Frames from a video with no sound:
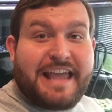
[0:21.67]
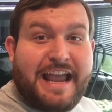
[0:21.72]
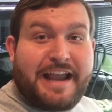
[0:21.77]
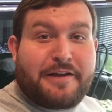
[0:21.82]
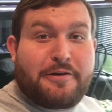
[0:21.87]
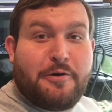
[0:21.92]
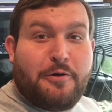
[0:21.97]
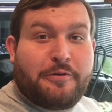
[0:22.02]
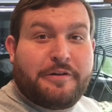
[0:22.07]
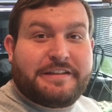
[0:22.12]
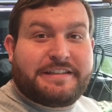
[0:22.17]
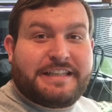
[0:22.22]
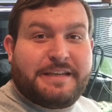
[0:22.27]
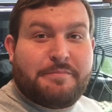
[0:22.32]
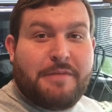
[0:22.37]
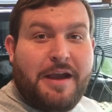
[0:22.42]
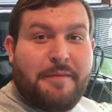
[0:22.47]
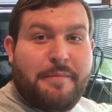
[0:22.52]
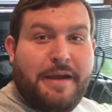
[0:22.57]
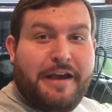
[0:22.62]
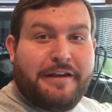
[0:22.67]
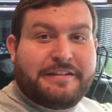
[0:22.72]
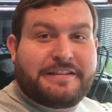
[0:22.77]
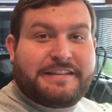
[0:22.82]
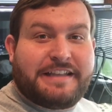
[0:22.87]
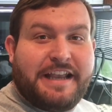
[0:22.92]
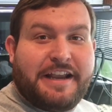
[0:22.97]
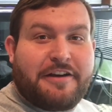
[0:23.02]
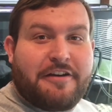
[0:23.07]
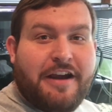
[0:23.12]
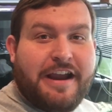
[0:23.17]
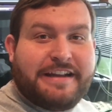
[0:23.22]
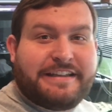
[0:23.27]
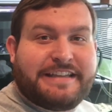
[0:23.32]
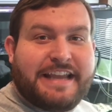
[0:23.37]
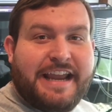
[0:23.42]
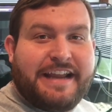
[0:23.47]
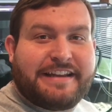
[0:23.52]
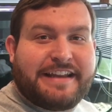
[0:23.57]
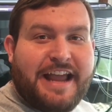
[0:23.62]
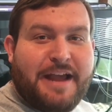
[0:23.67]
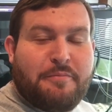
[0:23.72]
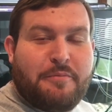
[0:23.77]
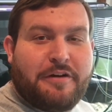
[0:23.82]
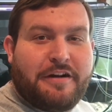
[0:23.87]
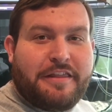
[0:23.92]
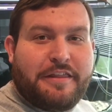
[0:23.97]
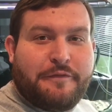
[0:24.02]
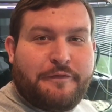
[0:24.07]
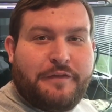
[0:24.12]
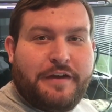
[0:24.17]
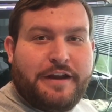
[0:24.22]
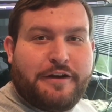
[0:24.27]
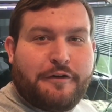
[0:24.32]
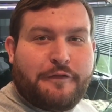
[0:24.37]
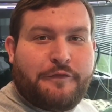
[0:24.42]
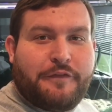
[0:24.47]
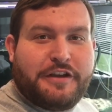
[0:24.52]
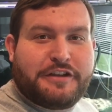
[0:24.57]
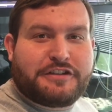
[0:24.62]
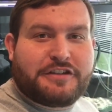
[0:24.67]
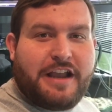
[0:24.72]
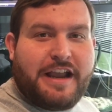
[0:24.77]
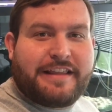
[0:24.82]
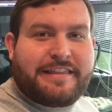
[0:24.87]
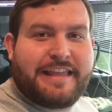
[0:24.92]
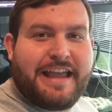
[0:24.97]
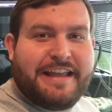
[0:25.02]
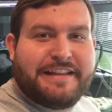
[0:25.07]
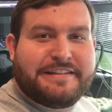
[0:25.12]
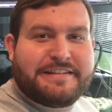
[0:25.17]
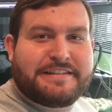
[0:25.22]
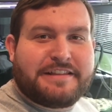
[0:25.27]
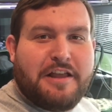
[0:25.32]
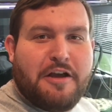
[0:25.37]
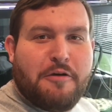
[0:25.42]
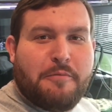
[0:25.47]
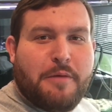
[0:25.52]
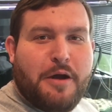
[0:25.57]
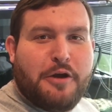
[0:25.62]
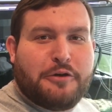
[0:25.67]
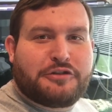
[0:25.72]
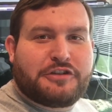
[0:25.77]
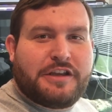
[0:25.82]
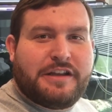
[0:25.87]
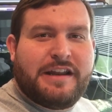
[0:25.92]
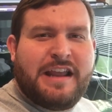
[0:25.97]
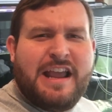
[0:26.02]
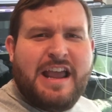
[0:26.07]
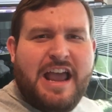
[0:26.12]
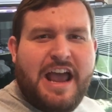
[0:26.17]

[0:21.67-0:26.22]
that cool to see my male stingray take down one of the feeder fish like that in slow motion?